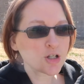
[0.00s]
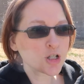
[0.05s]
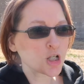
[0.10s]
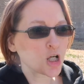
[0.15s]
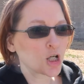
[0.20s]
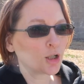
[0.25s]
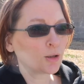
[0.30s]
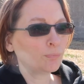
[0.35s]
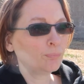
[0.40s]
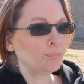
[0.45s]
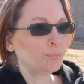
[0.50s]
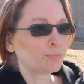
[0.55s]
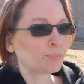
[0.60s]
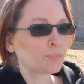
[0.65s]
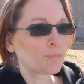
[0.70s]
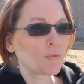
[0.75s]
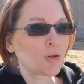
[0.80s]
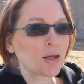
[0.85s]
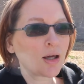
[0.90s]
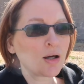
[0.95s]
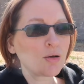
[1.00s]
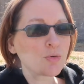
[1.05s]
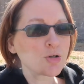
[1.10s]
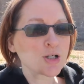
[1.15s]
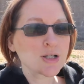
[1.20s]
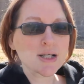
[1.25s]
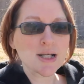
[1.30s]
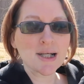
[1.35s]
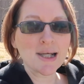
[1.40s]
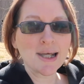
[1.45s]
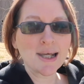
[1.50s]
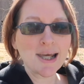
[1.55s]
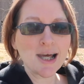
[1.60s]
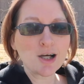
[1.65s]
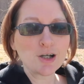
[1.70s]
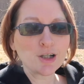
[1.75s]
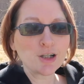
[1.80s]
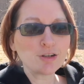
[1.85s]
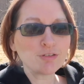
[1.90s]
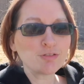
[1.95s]
So yeah, we're just gonna hang
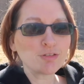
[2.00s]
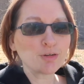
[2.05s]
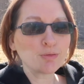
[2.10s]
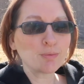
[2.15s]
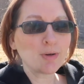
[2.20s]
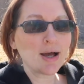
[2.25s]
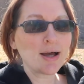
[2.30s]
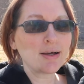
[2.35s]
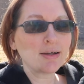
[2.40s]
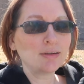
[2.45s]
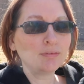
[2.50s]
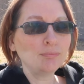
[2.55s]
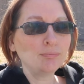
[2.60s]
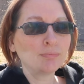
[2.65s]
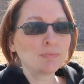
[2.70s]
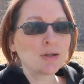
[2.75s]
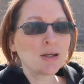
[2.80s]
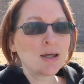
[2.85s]
out here for a while.